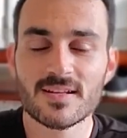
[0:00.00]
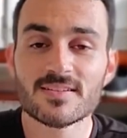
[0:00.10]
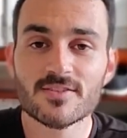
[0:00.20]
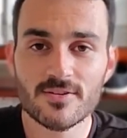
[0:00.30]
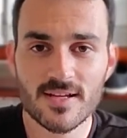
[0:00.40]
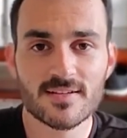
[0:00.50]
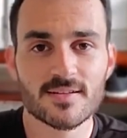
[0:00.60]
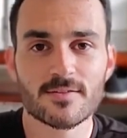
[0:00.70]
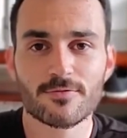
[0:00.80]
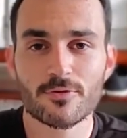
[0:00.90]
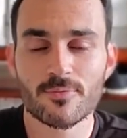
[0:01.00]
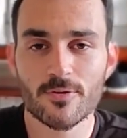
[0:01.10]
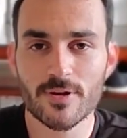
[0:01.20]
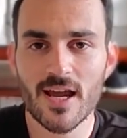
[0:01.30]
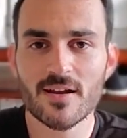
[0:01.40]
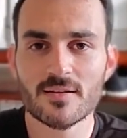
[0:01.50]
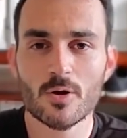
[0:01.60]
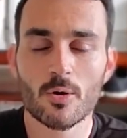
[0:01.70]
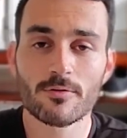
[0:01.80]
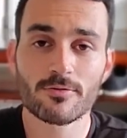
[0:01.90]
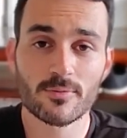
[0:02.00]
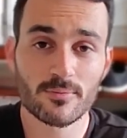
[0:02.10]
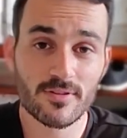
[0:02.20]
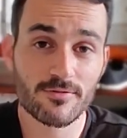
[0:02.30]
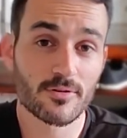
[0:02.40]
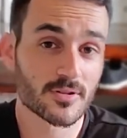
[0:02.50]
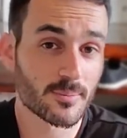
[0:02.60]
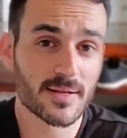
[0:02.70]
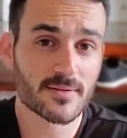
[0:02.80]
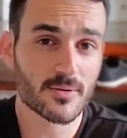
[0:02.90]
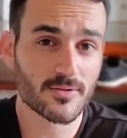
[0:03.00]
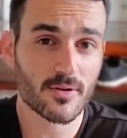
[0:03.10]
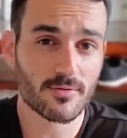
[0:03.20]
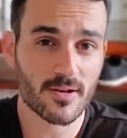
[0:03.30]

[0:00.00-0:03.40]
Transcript: disconnected from the reality or from the fundamentals of the